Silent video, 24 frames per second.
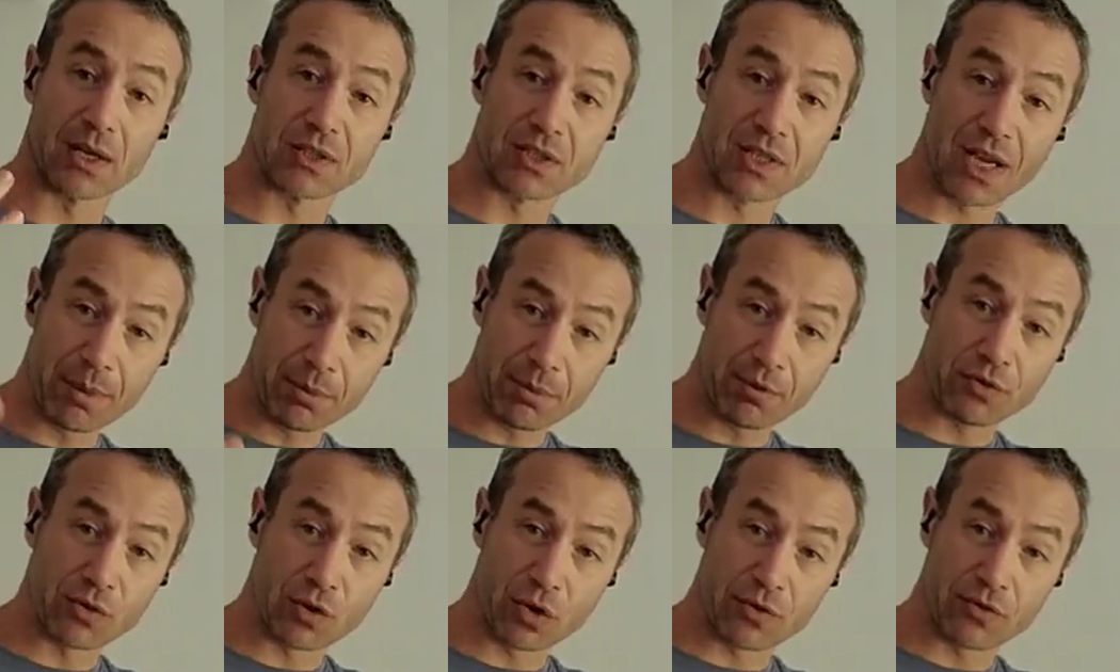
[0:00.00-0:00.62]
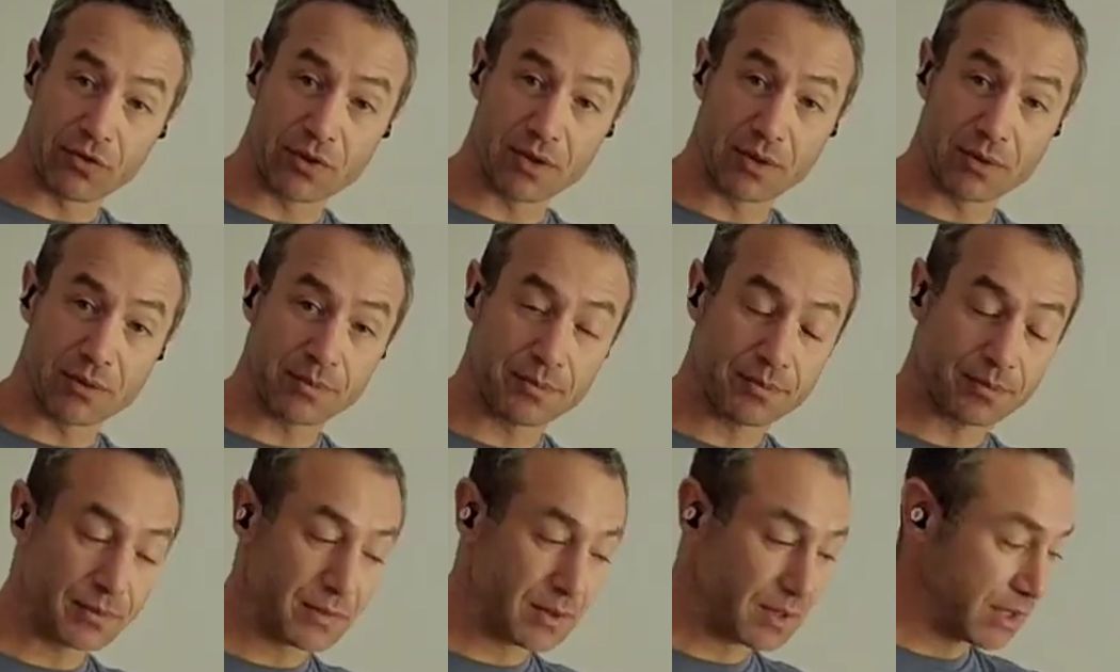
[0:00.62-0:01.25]
type of coffee,
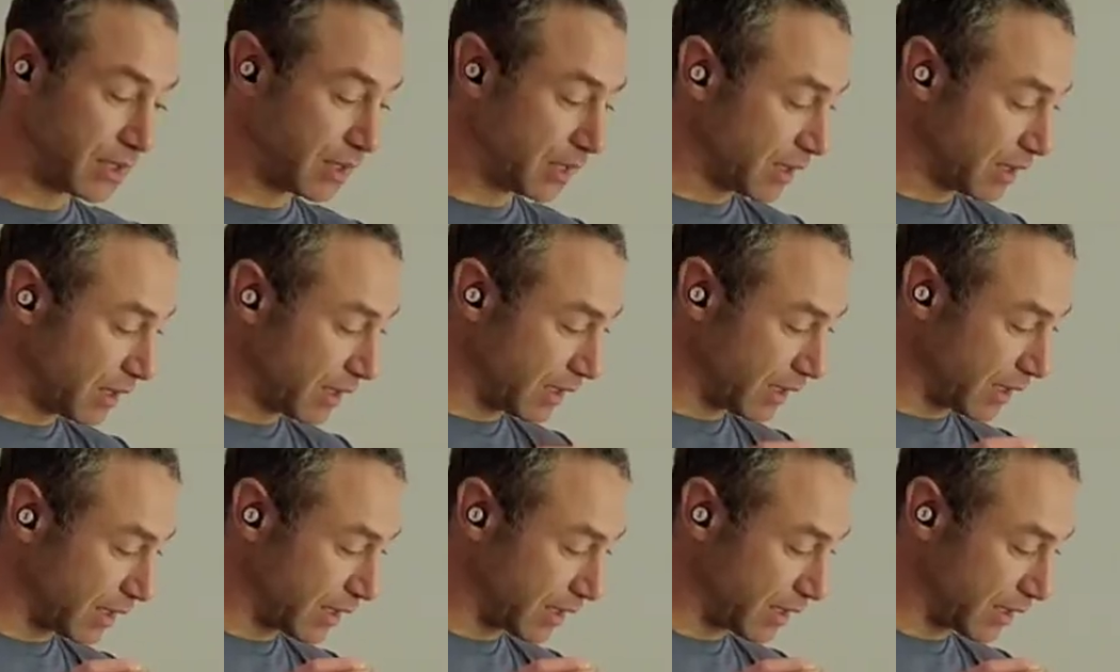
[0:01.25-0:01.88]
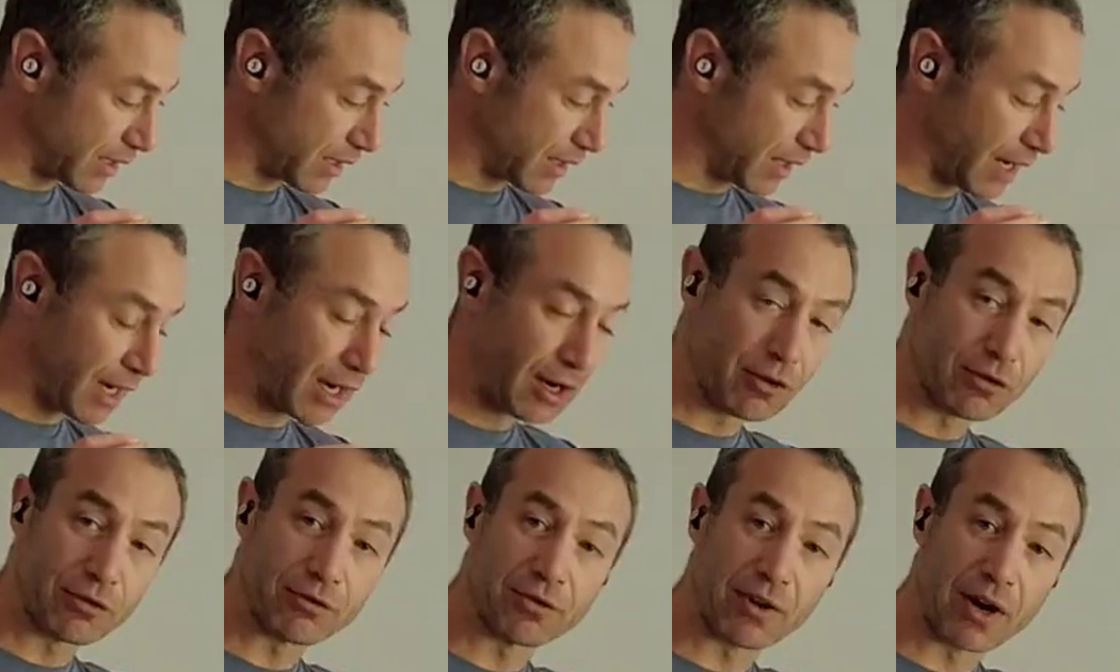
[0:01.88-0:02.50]

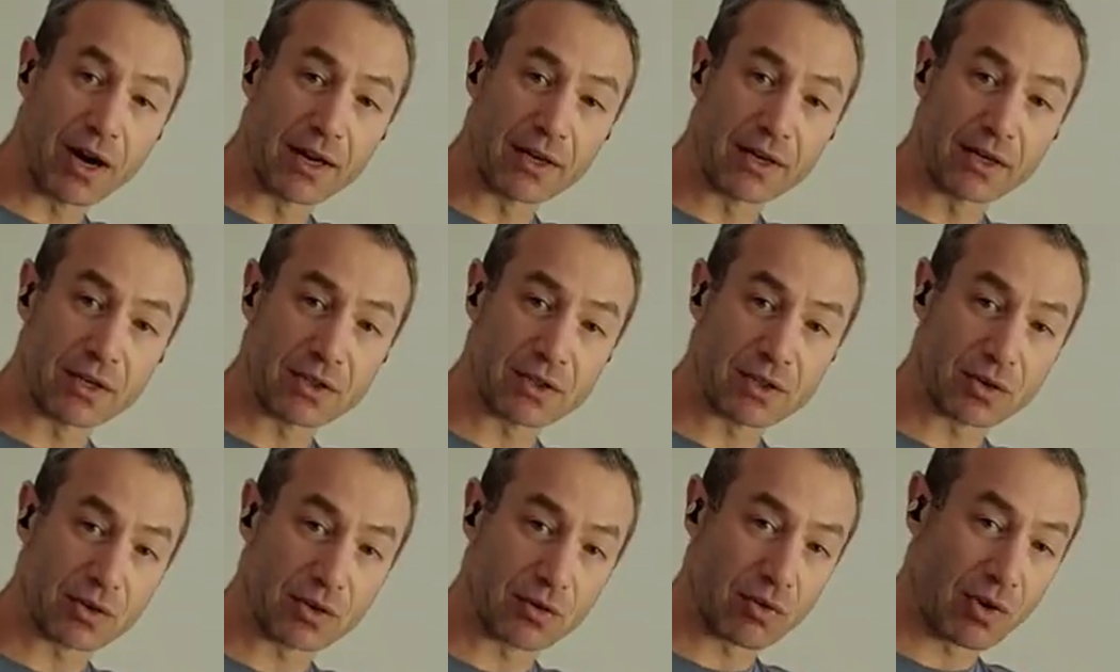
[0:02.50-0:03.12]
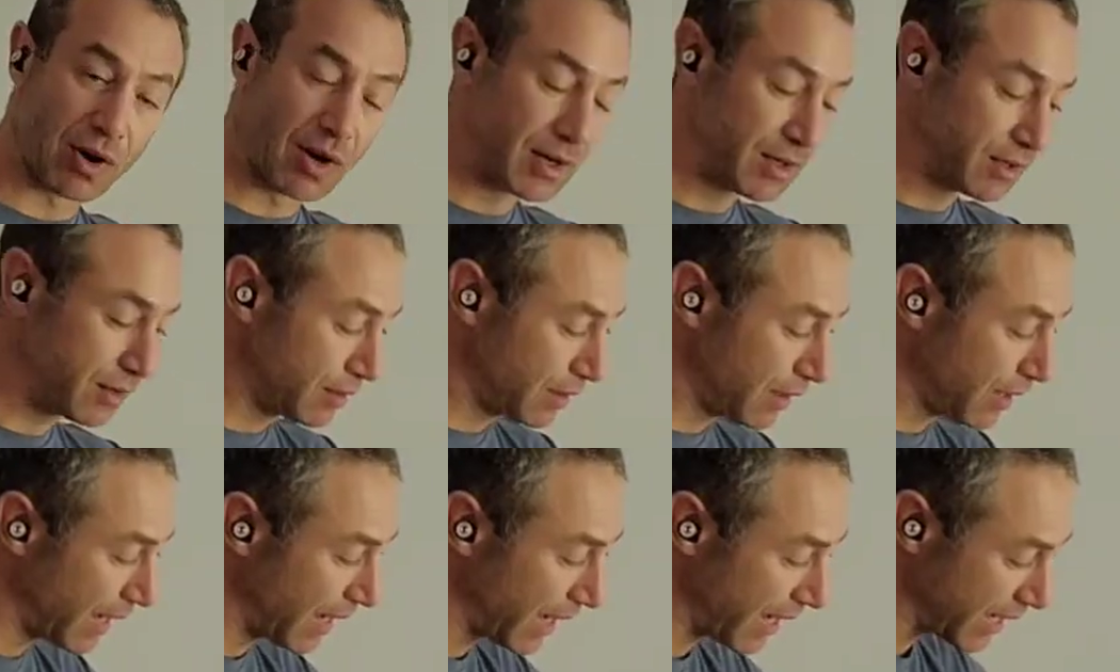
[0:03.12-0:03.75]
how fine is your grind,
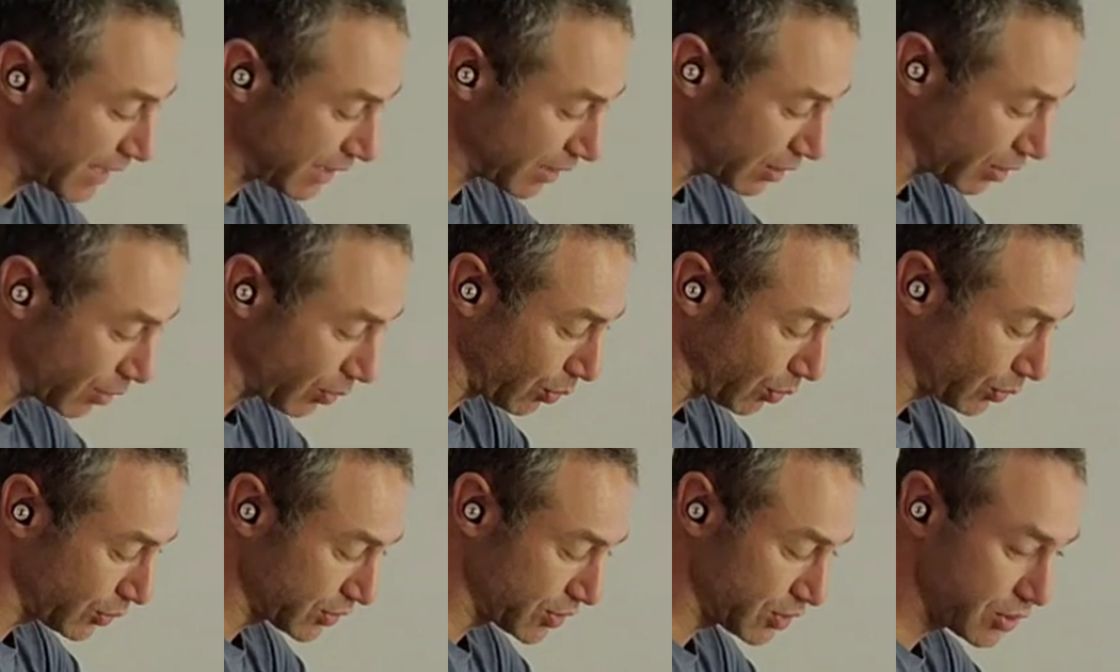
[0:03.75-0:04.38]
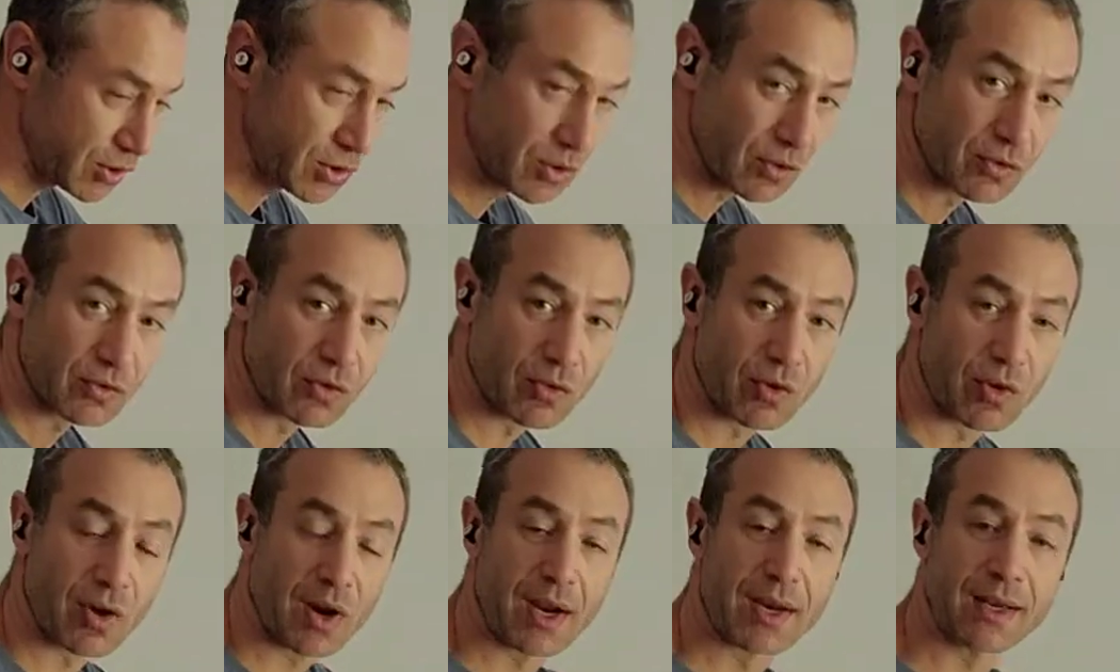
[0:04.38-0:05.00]
and quantity of
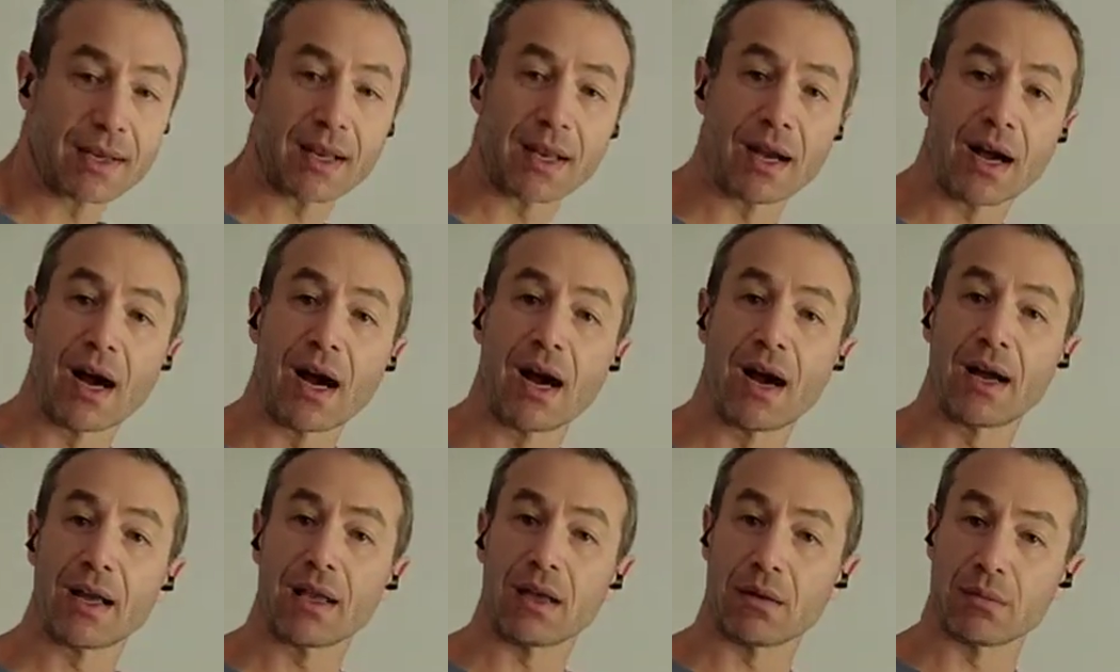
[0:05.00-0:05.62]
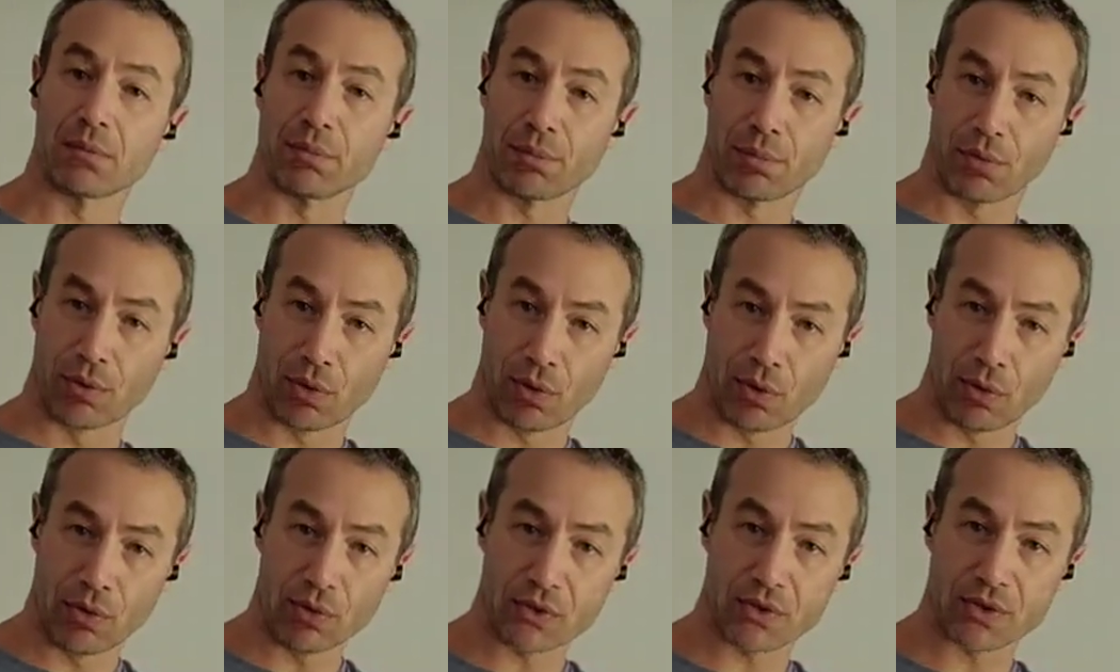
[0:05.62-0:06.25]
grind are
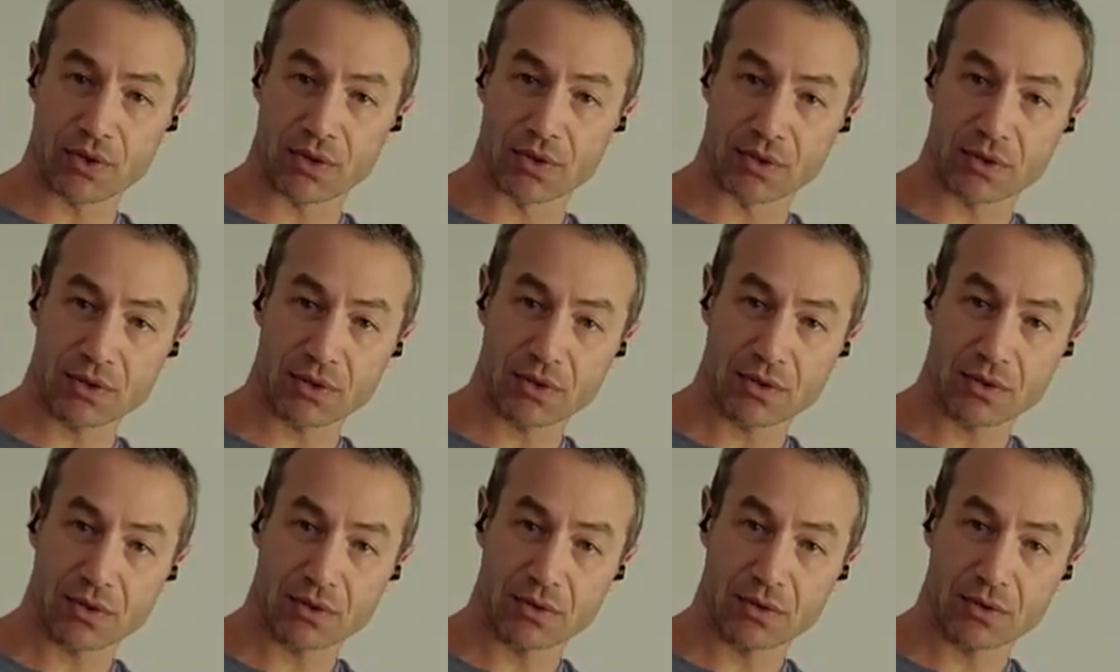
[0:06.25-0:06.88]
important